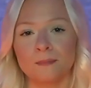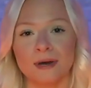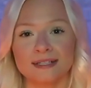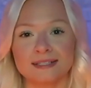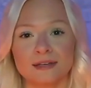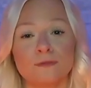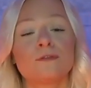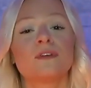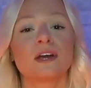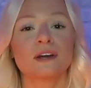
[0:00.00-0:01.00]
But
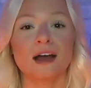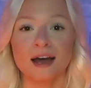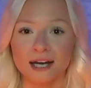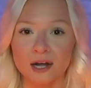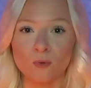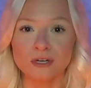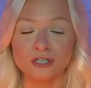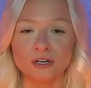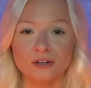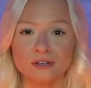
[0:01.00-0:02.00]
fear not, I
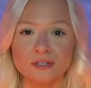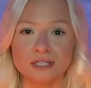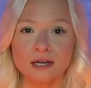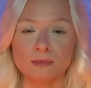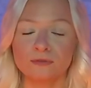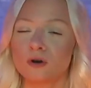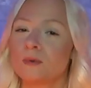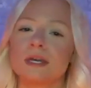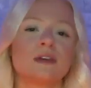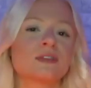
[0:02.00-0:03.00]
want you to understand
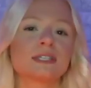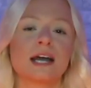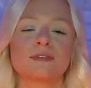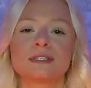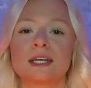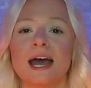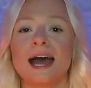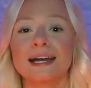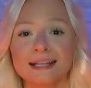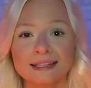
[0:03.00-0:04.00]
before we even dive into
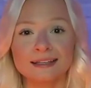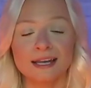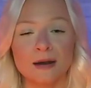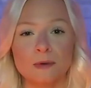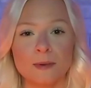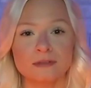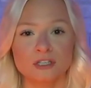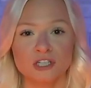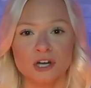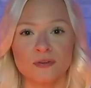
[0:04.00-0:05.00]
anything that I'm about
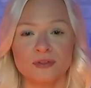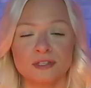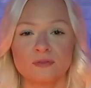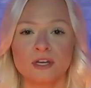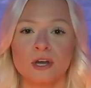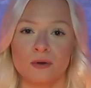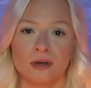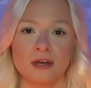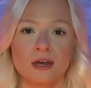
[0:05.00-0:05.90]
to share in this video,